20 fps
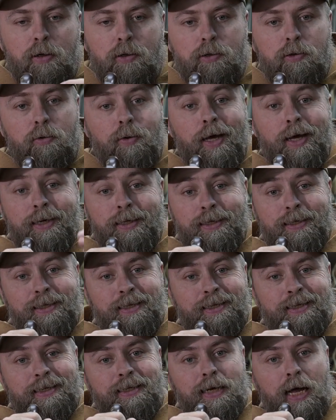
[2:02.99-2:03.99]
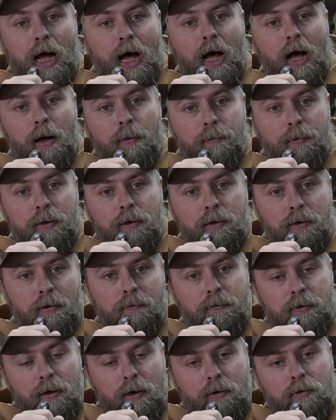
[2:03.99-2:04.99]
So that is the top end
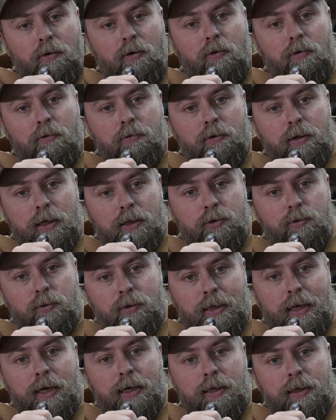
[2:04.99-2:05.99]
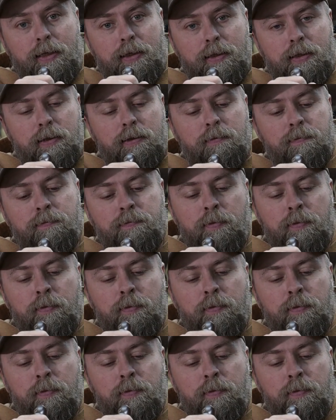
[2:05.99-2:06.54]
of a duck call. That's what that is.